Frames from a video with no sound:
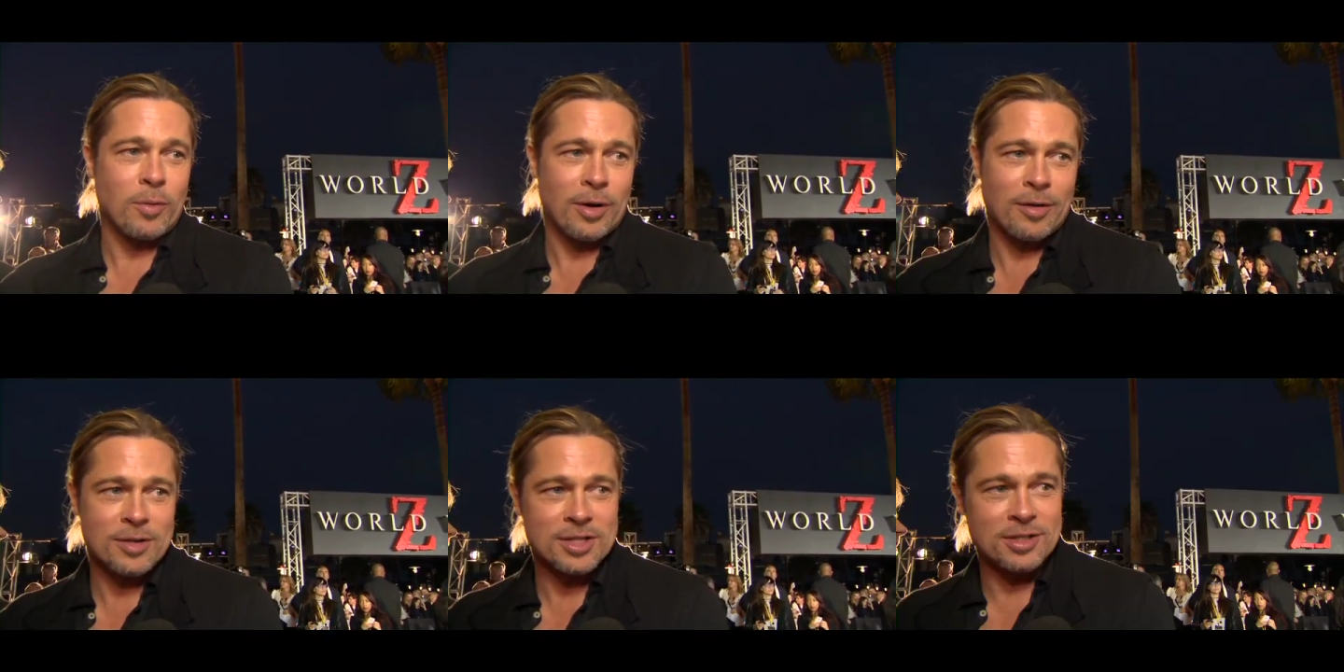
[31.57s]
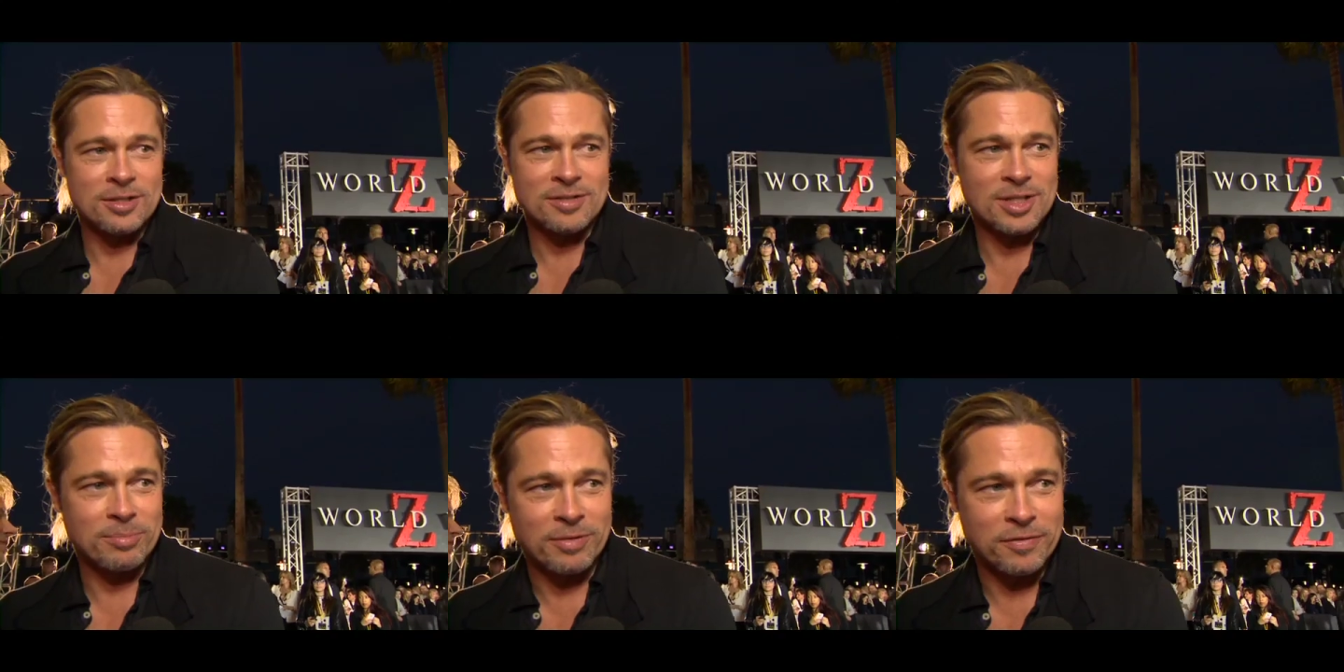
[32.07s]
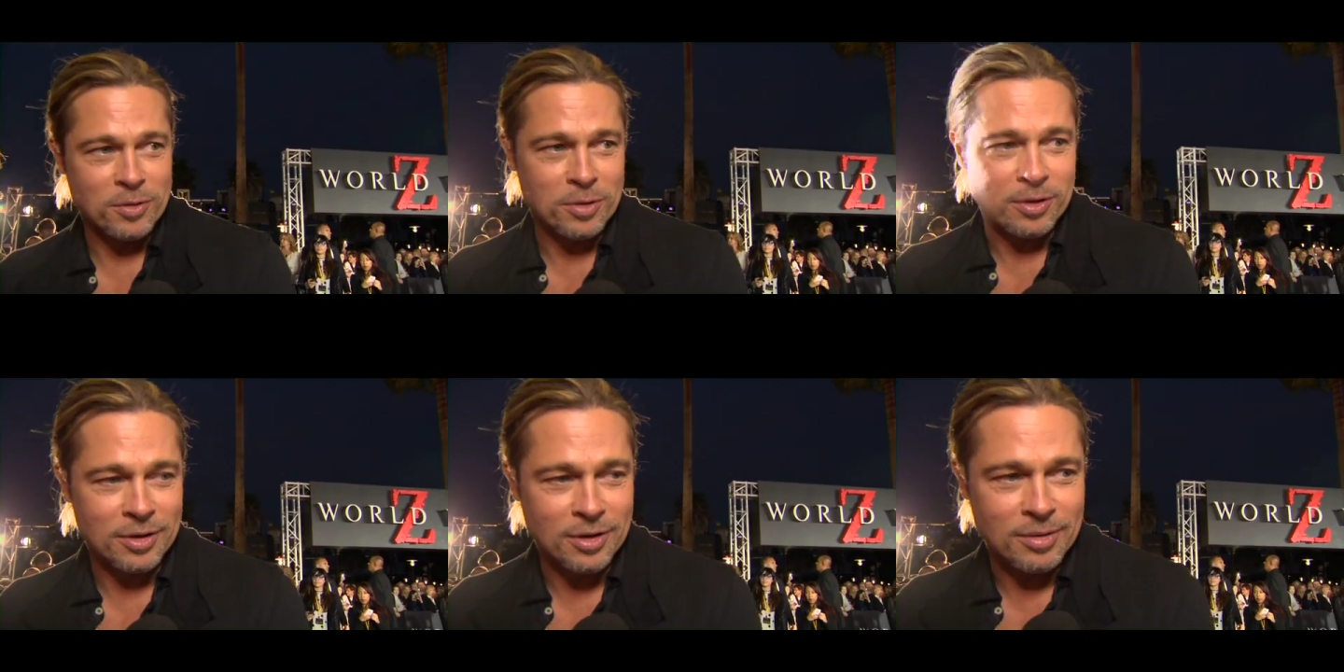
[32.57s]
one of those things you've seen
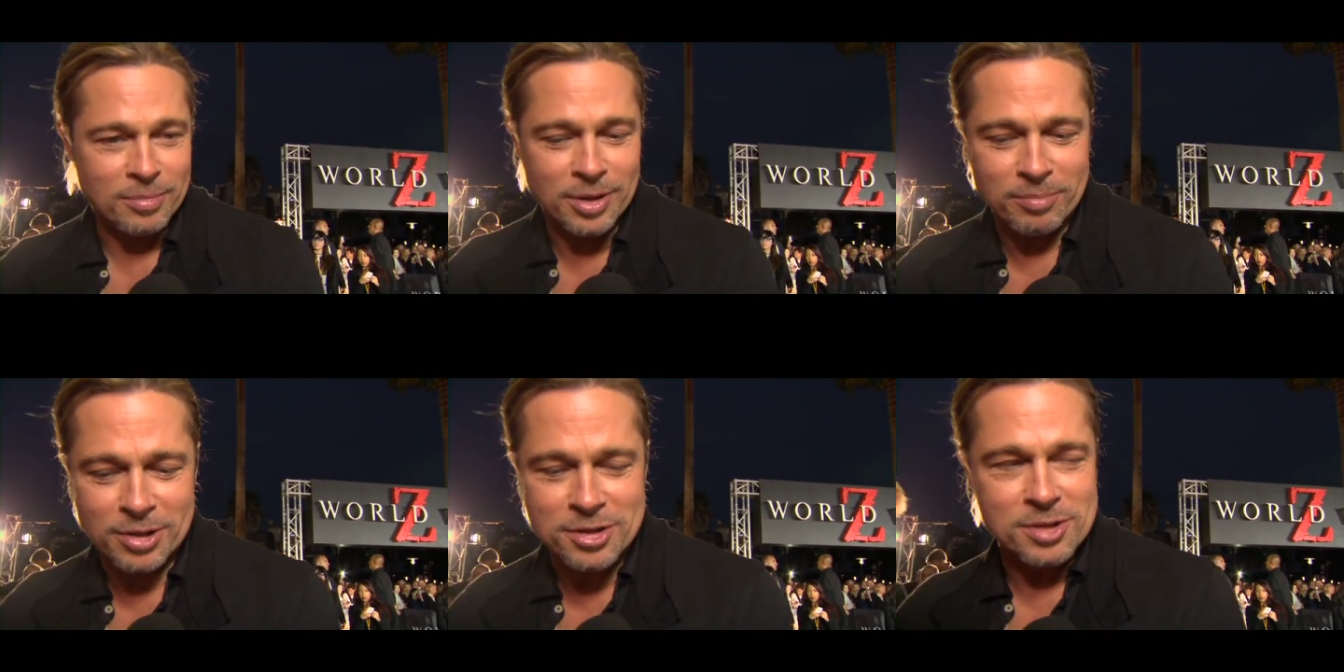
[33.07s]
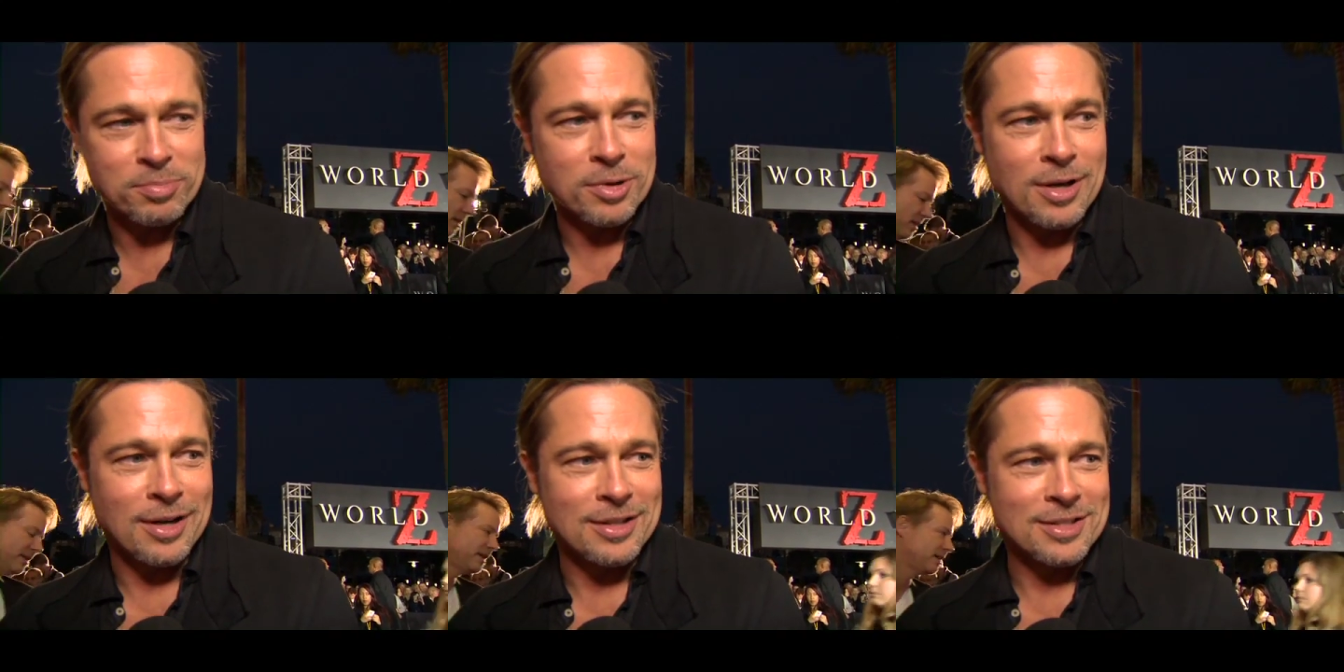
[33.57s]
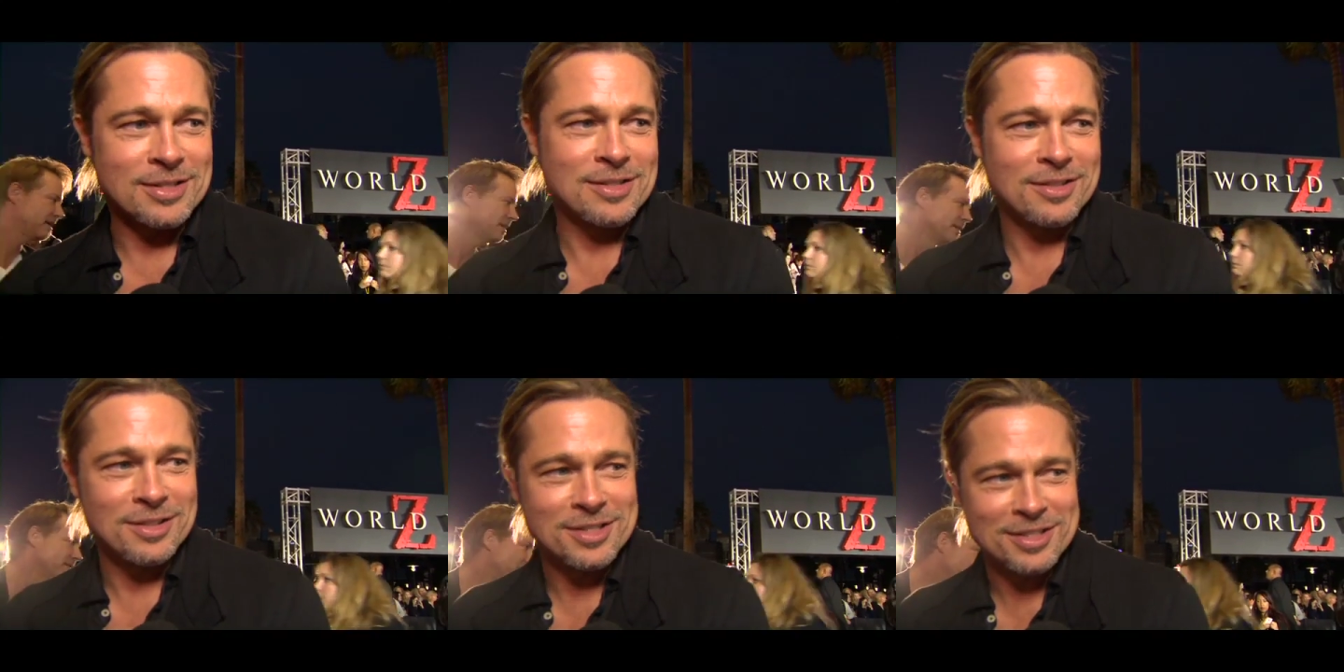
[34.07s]
before, you're going to be a bit
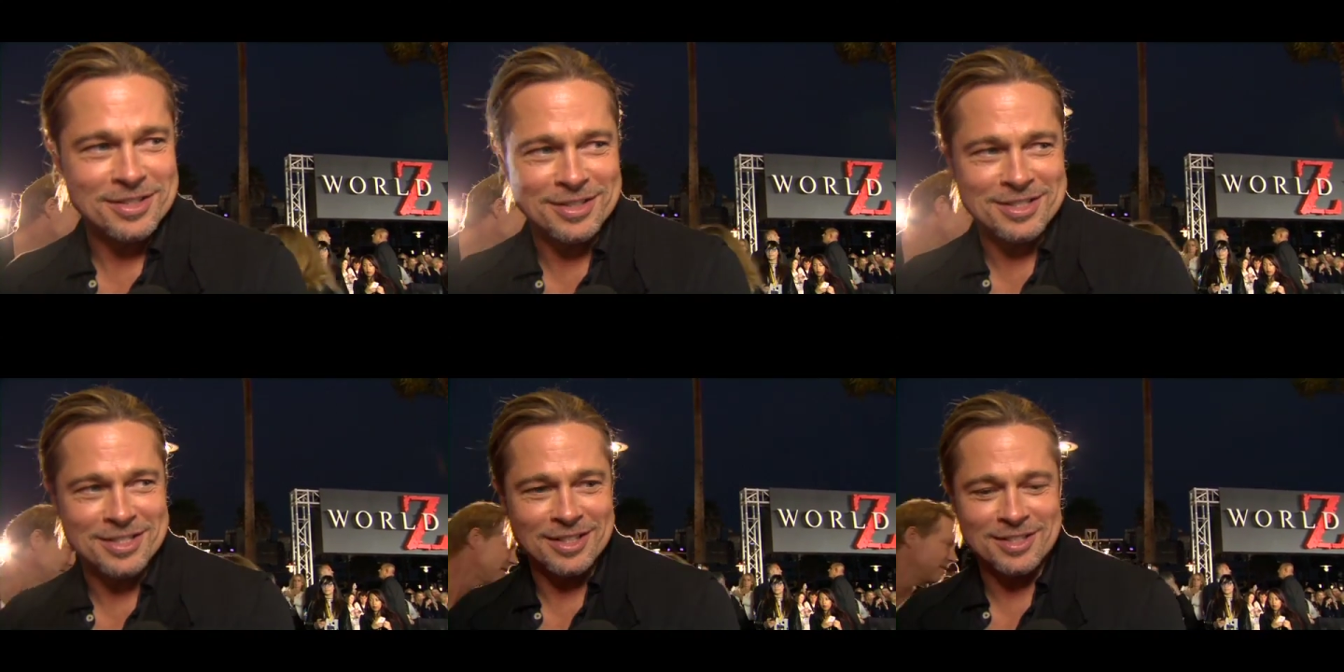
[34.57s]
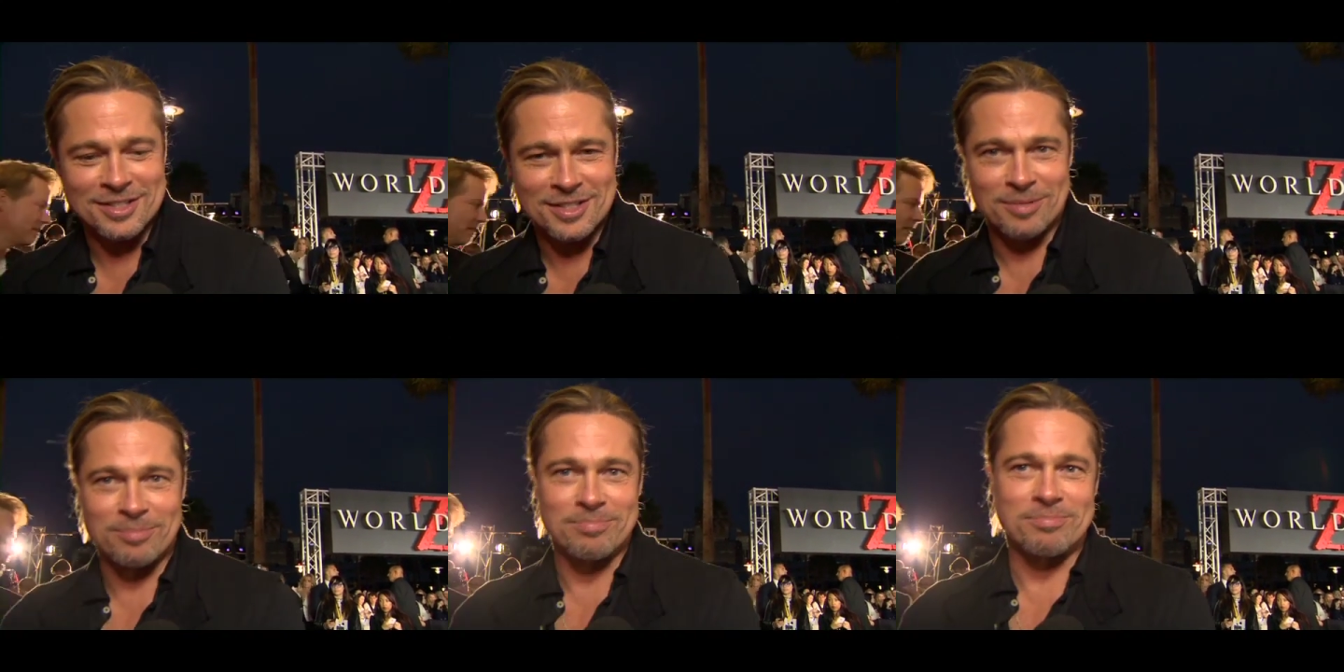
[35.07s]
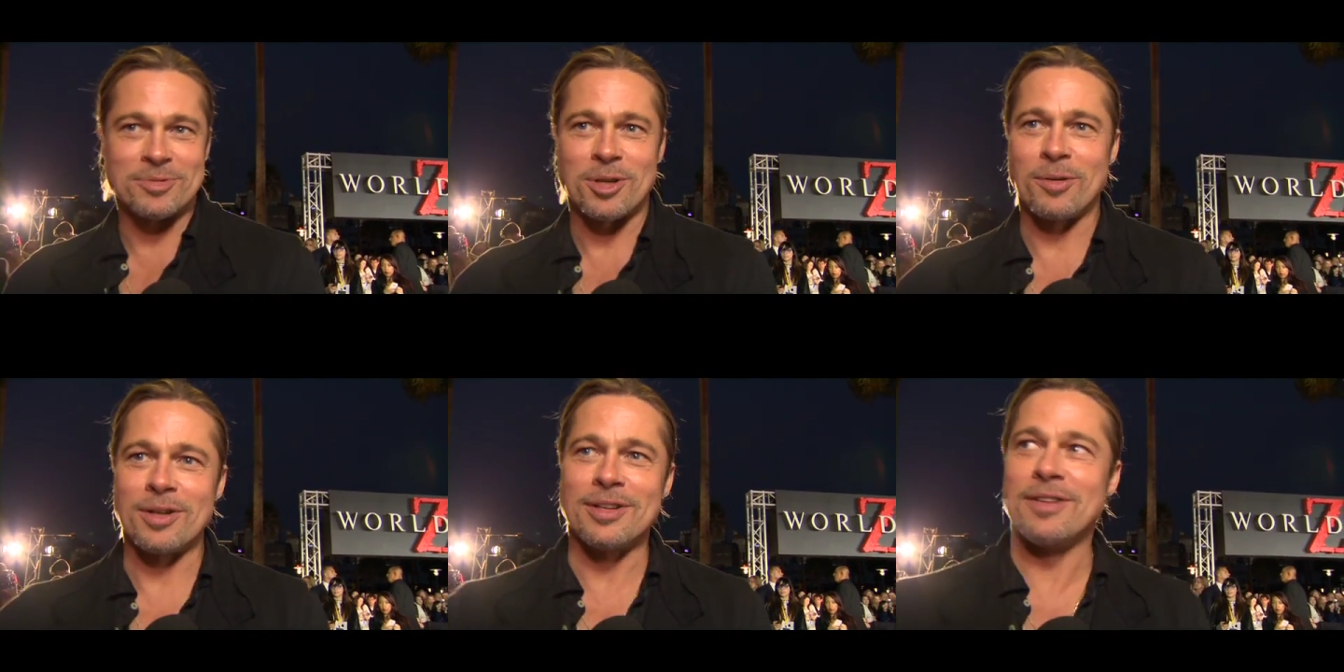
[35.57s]
surprised. This thing is something
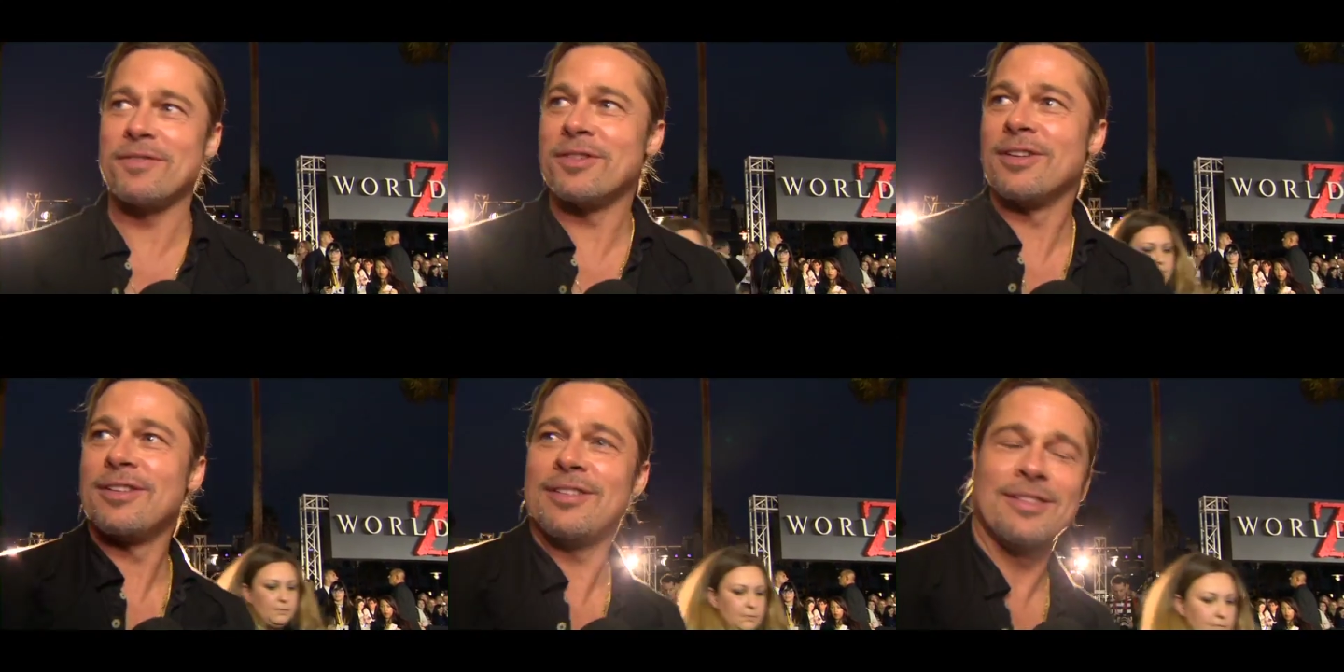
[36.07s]
totally different.